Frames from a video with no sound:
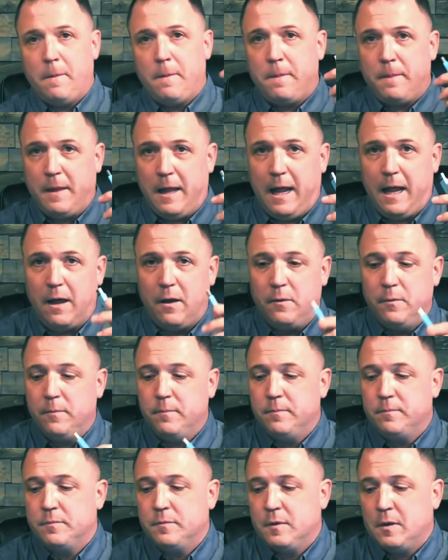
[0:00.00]
Now,
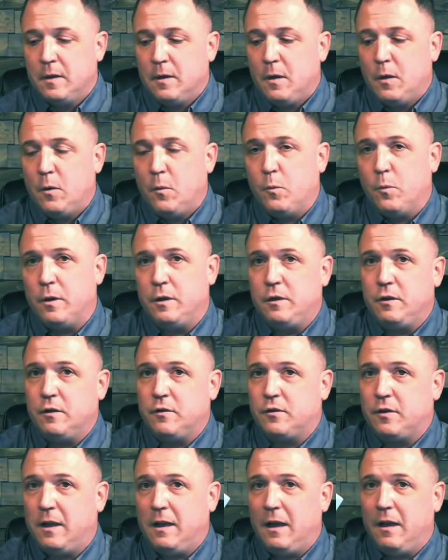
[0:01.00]
when you
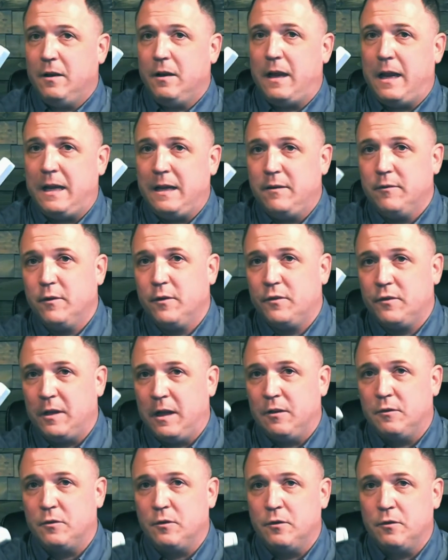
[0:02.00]
send out any of our
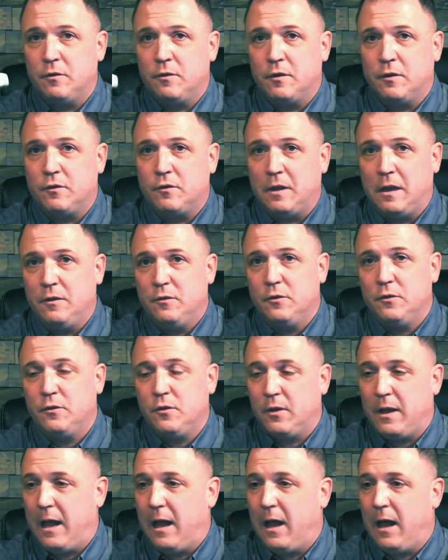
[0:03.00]
sensors, the
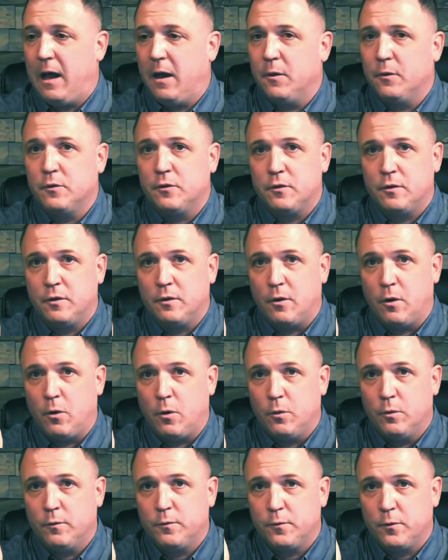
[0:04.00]
sensors house their
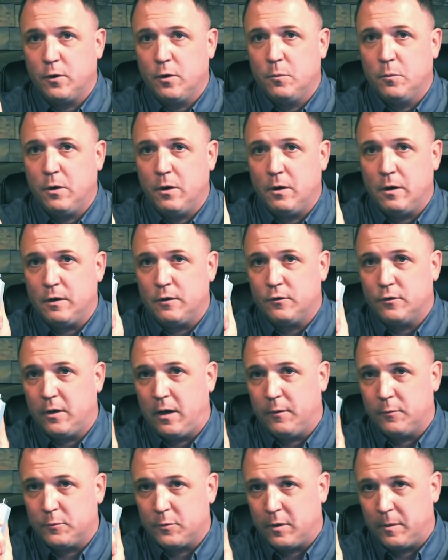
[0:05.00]
own firmware and
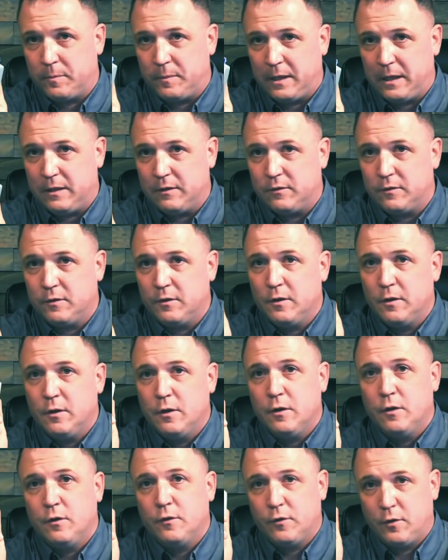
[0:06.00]
software updates.
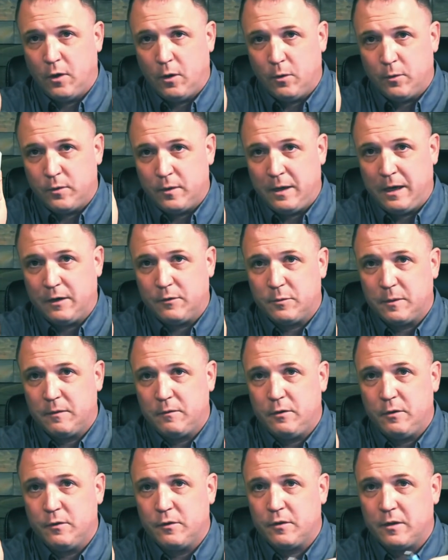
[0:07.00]
So the next thing we
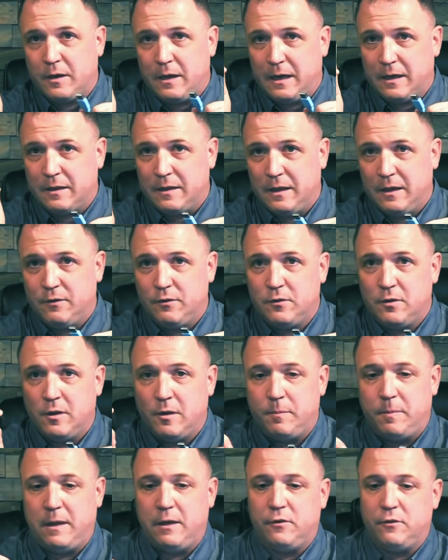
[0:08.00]
have to do is connect this to
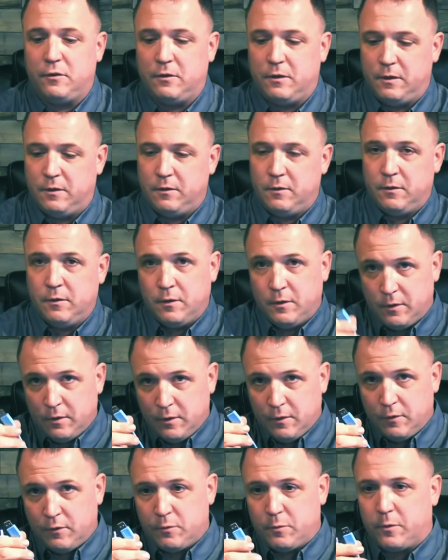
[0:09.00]
the base unit.
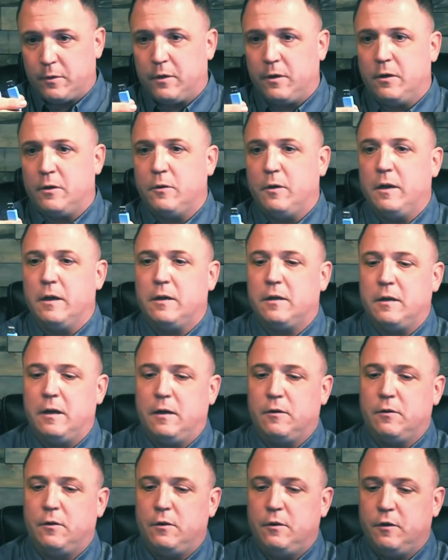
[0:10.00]
So we're going to go ahead and
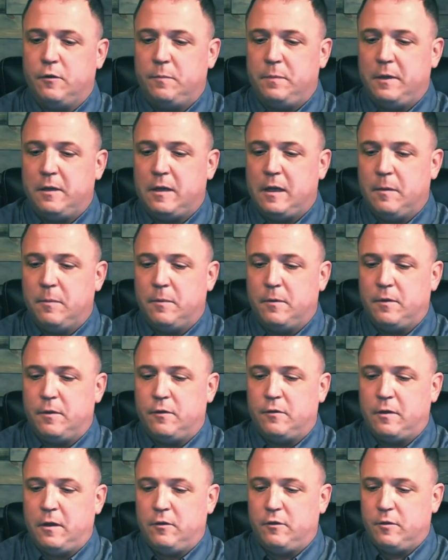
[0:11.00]
connect our USB cable to the
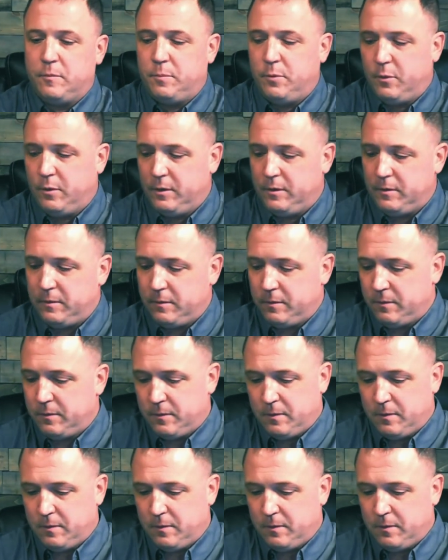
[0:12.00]
sensor port.